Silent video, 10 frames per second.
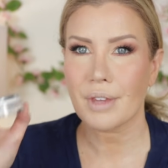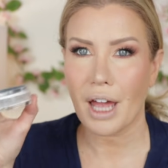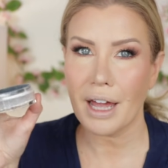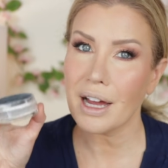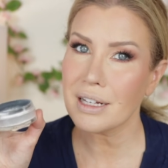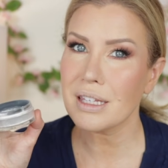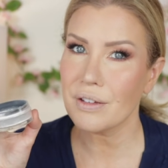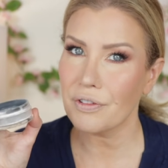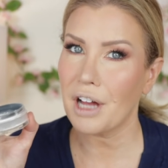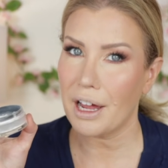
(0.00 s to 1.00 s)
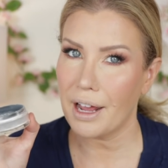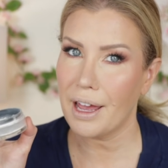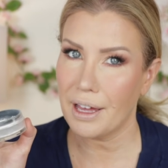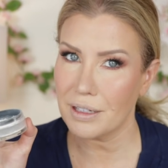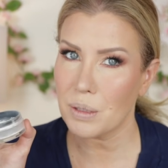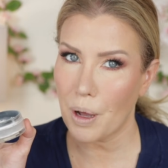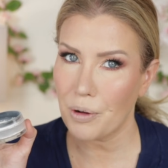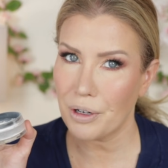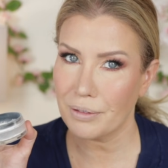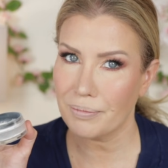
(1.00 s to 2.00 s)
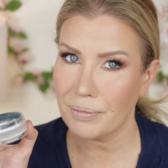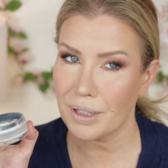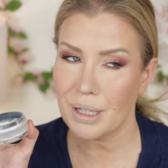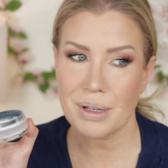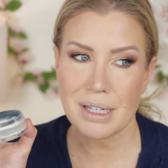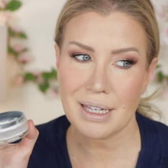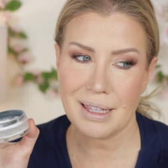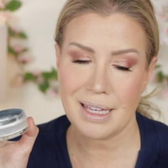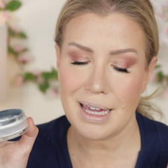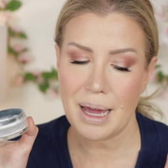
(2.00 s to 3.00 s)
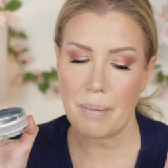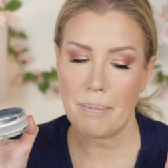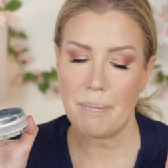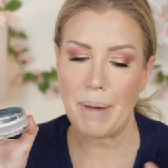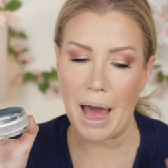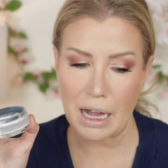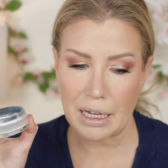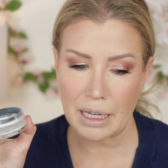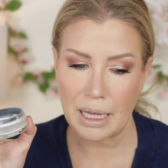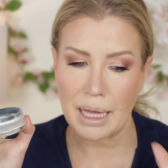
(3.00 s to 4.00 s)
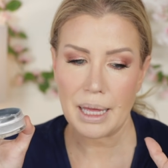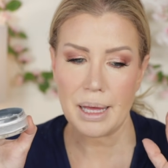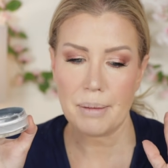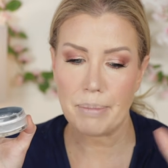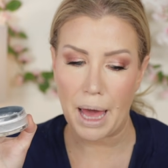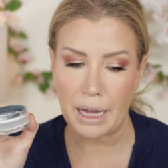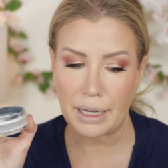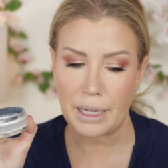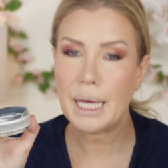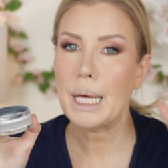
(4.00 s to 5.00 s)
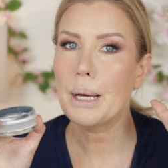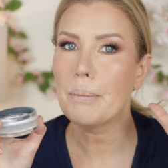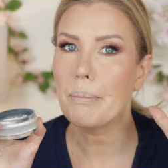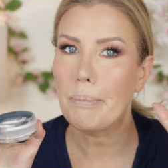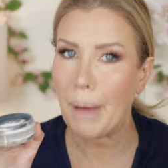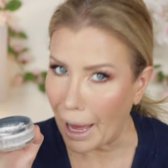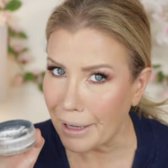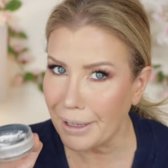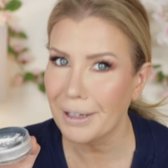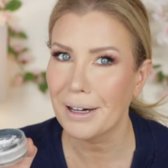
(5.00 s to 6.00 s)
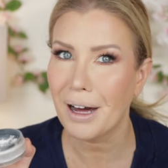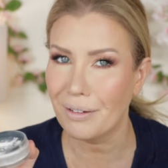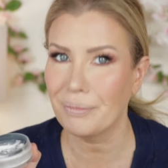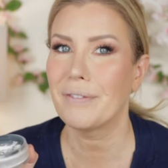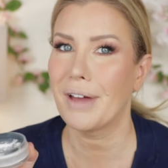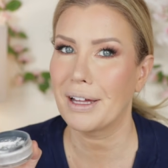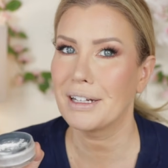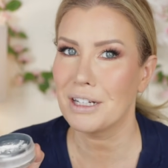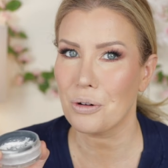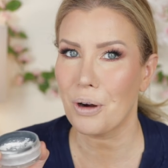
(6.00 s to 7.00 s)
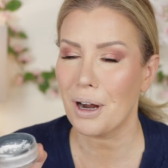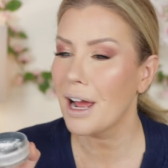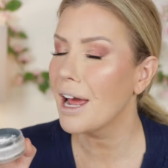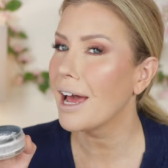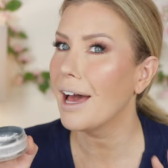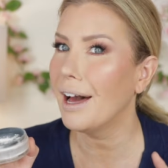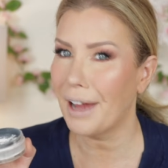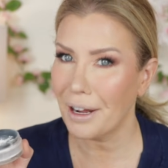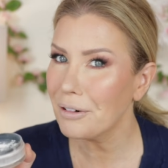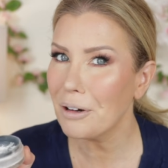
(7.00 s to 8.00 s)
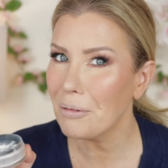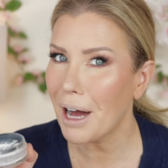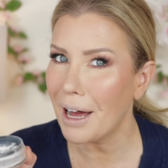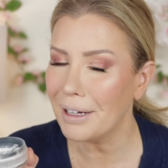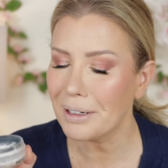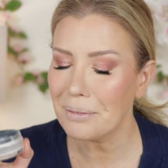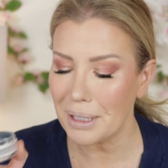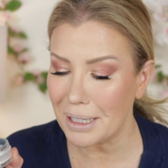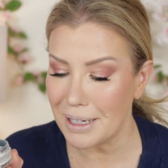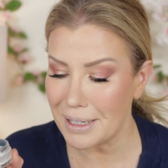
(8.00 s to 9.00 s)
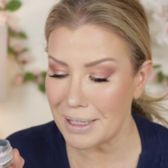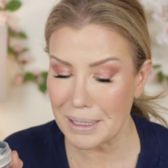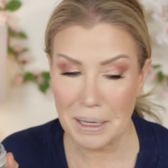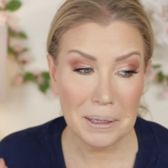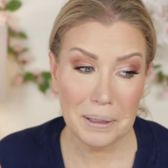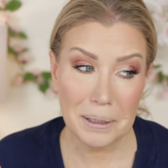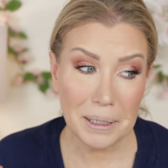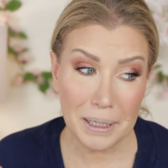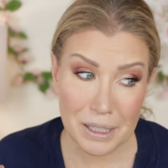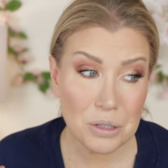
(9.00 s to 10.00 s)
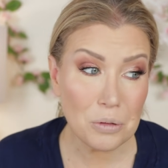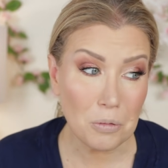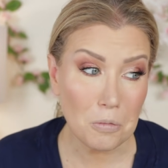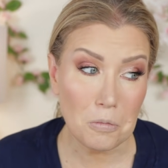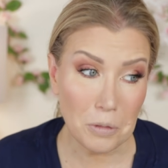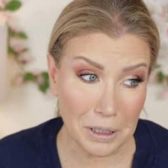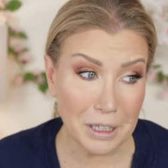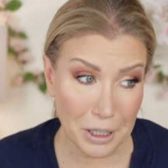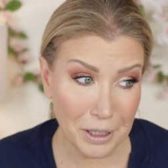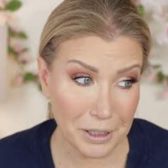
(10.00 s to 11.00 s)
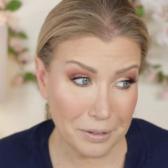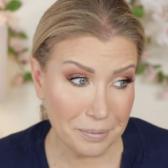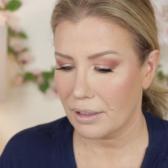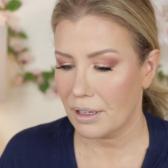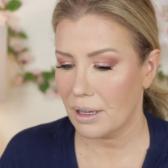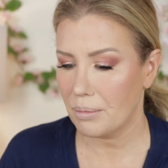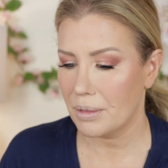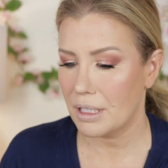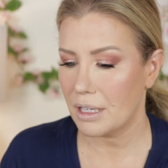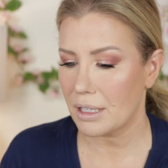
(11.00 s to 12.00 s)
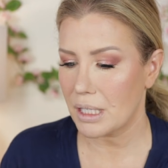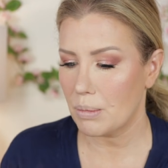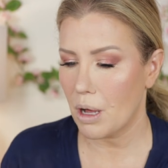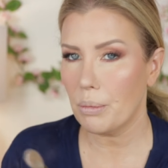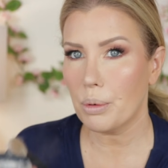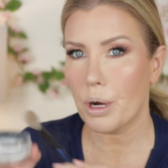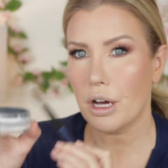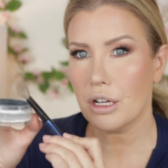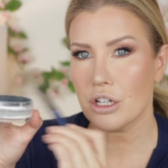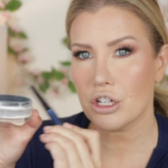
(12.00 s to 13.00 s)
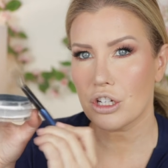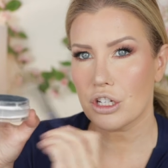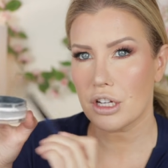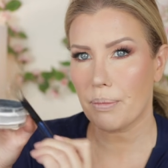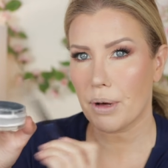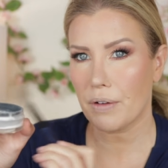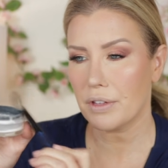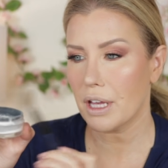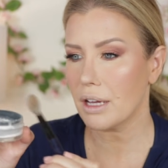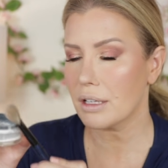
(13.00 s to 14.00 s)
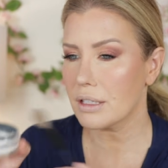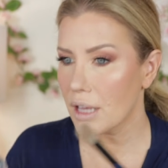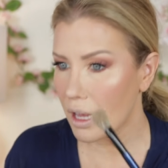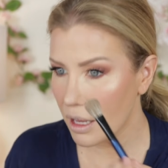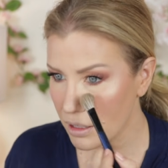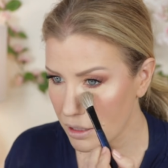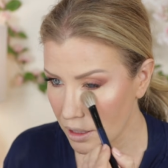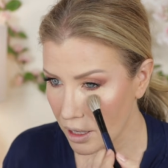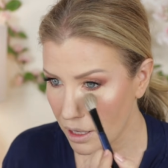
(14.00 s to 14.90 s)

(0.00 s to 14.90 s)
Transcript: I honestly forgot I had this powder. It was in the back, back, back of my vanity drawer. And I don't know why, because it's really good. I'm gonna take a small brush, tap off the excess,